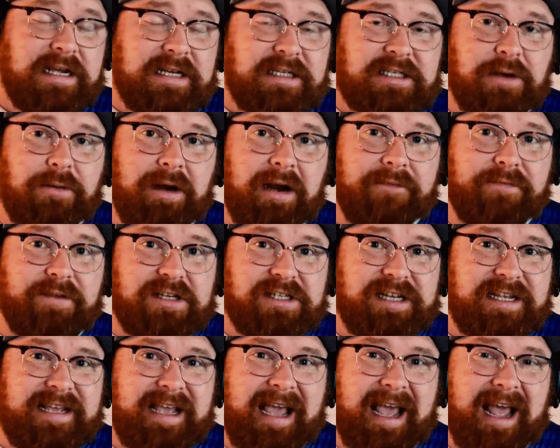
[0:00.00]
So we'll have to
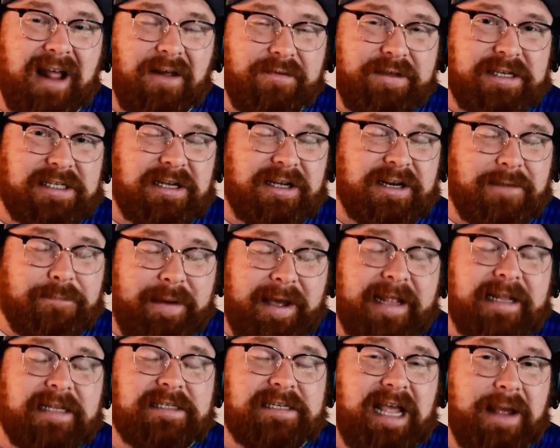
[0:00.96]
see how this kind of
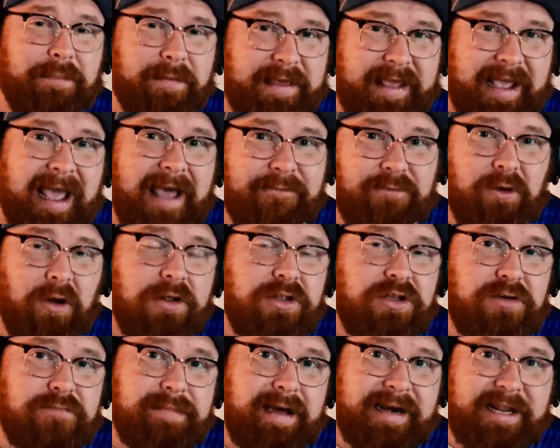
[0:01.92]
pans out. But they have got a
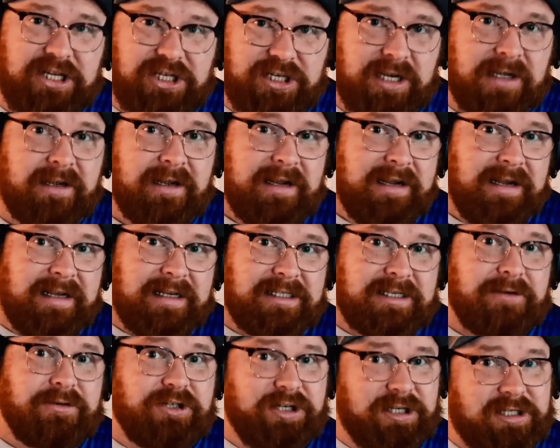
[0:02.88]
new manager,
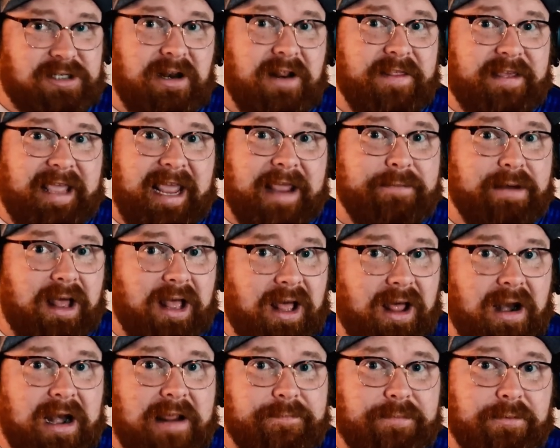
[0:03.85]
so just like the game at
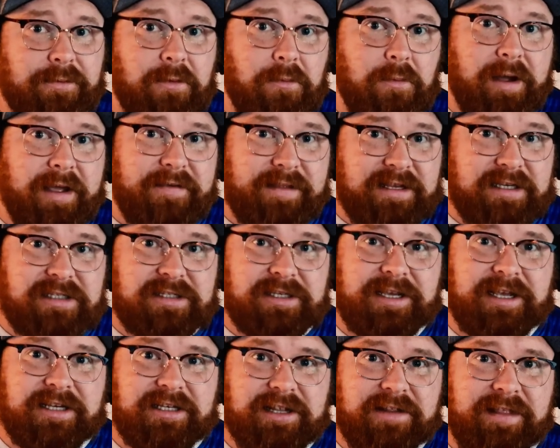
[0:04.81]
Hartlepool away this
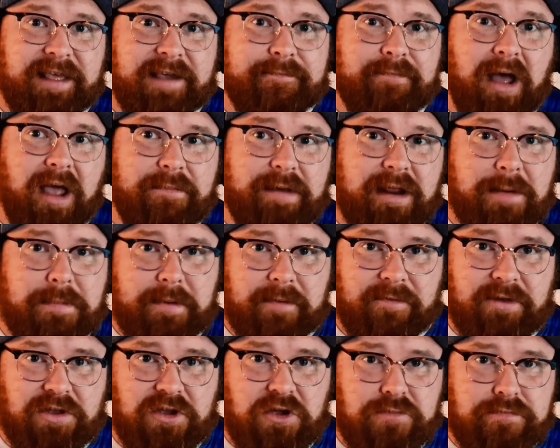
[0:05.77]
season, there might be a bit of
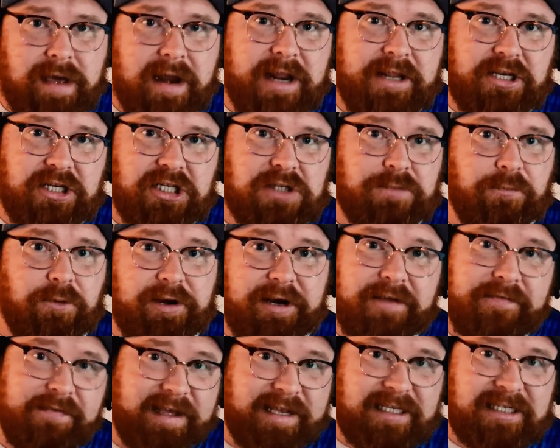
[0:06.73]
a new manager spring
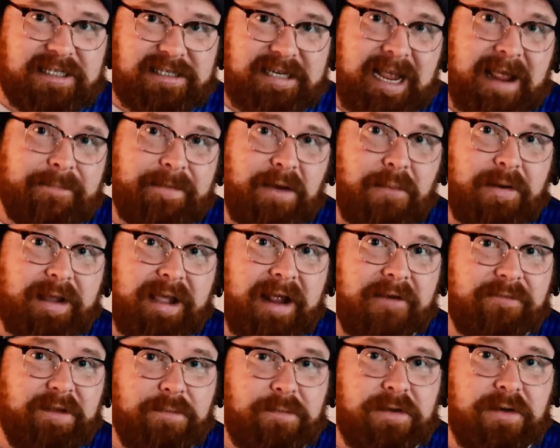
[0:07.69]
in their step that we
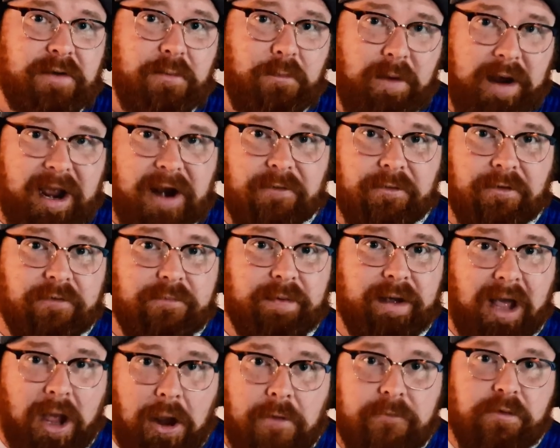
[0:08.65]
have to be aware of.
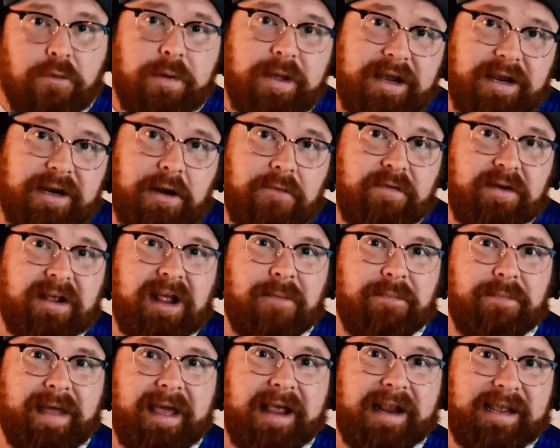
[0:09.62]
But hopefully, we can
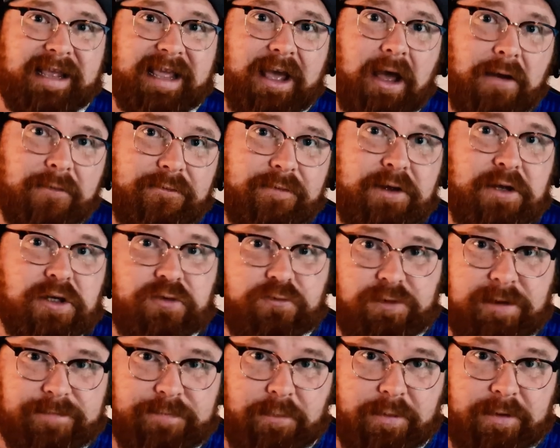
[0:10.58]
overcome that and get our first
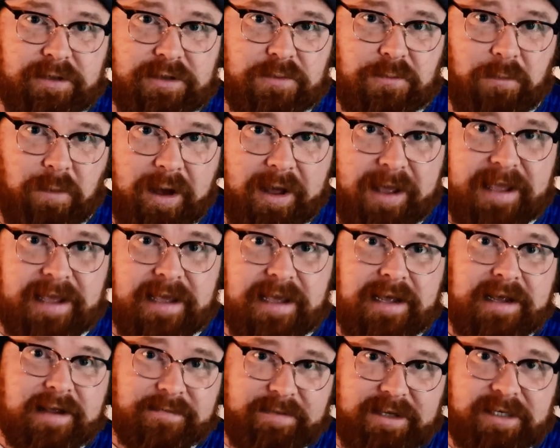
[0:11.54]
three points points away
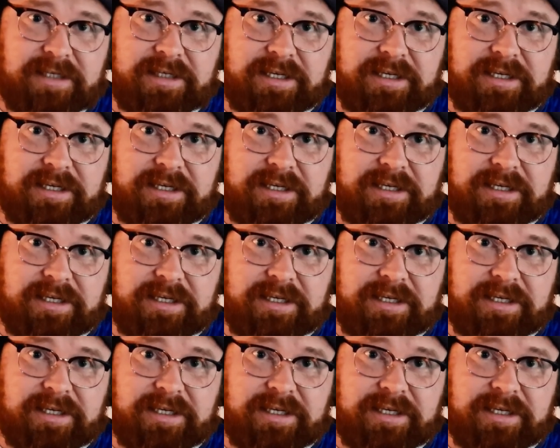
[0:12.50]
this